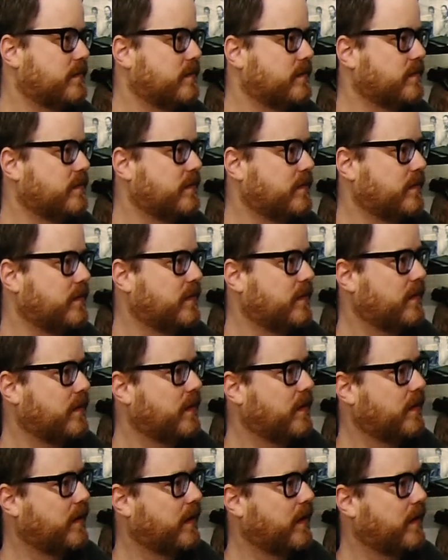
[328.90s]

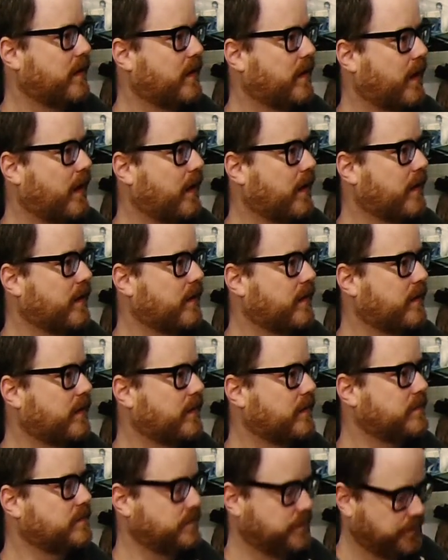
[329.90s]

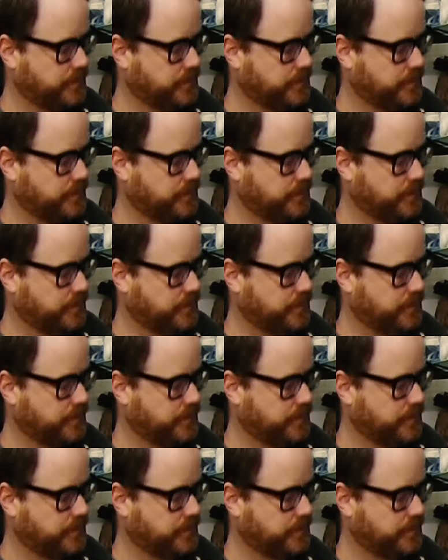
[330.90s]
The person shown says nothing.